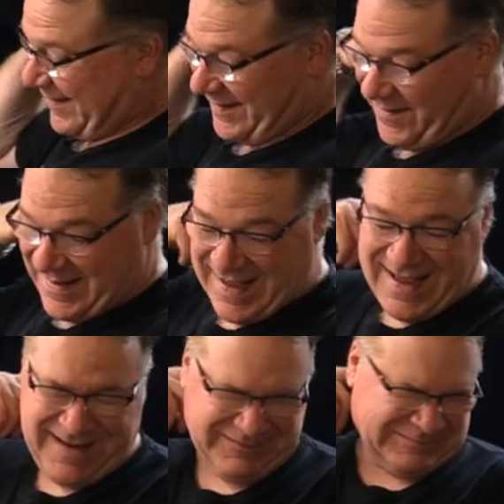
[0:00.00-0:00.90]
So
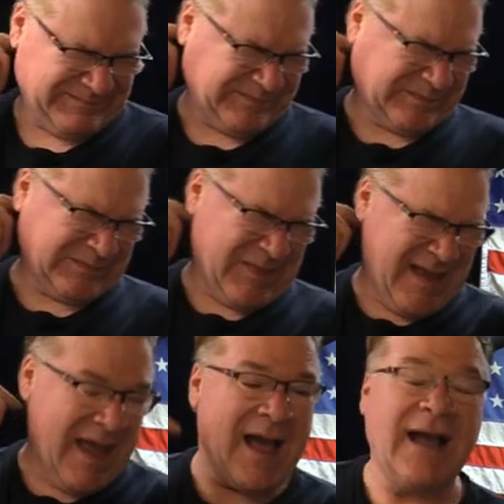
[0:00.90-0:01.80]
I,
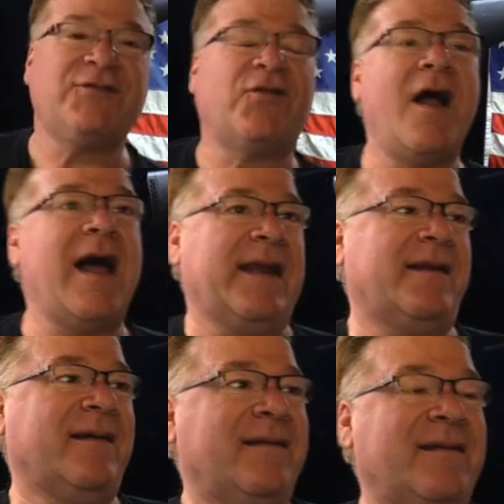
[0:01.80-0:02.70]
I tried.